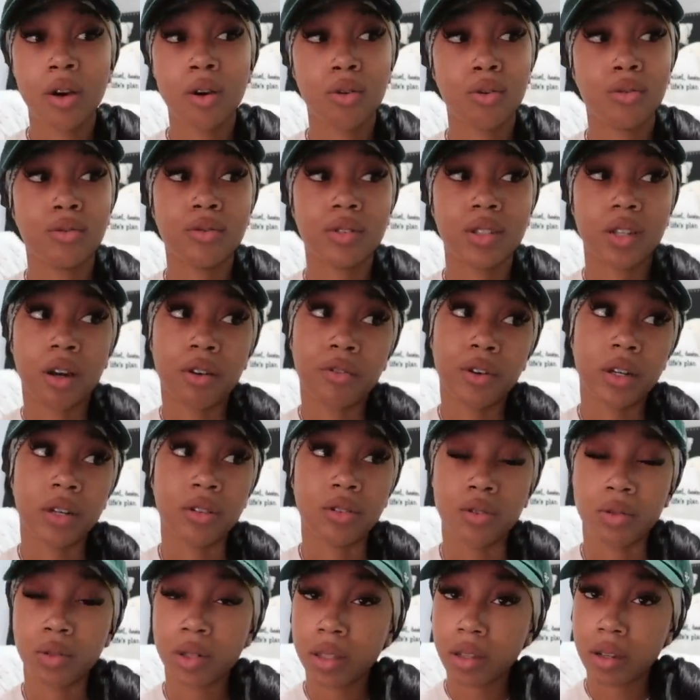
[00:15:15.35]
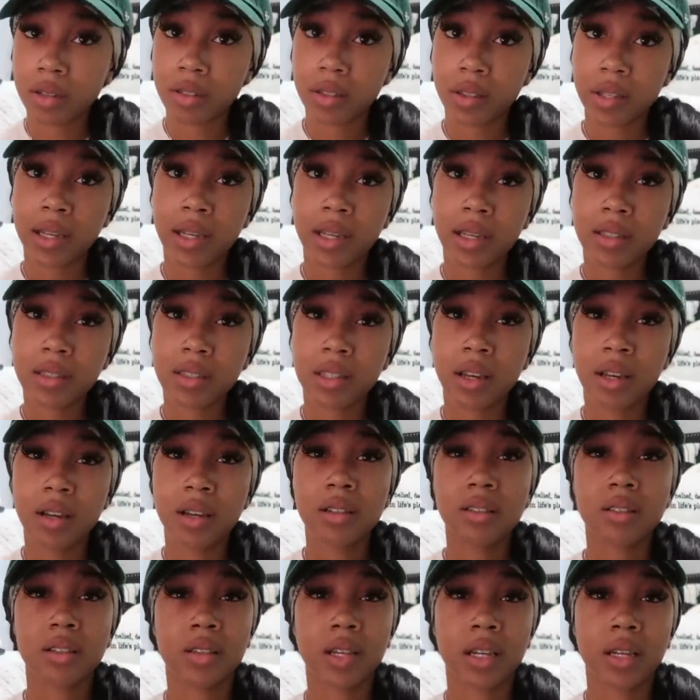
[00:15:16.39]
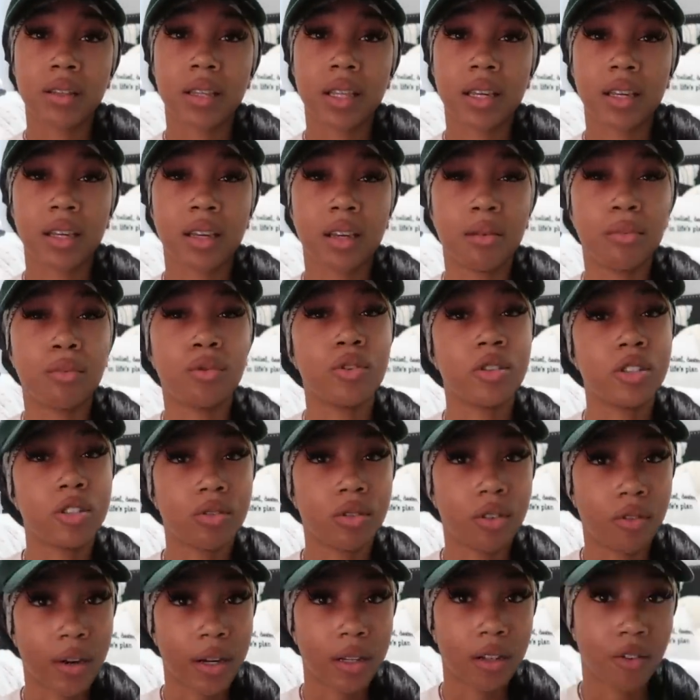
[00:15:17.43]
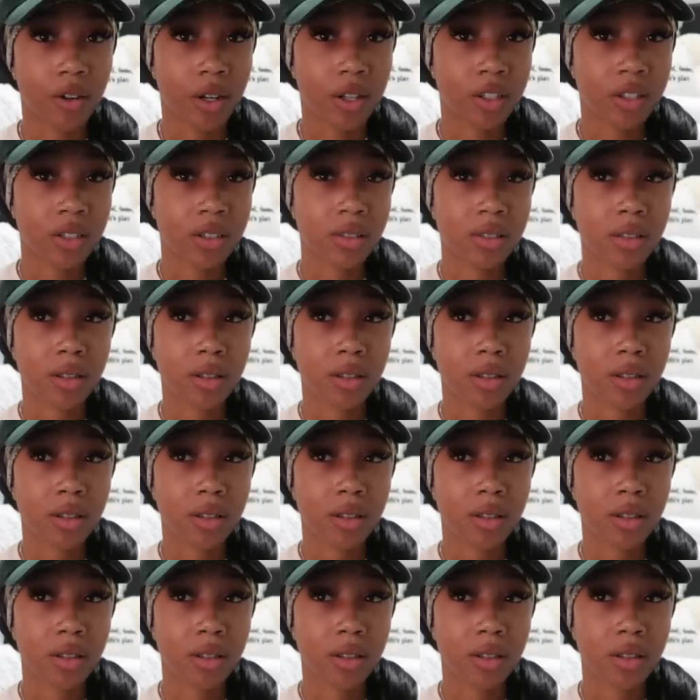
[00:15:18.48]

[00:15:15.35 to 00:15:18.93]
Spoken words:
who's already doing those things so that they can point you in the right direction.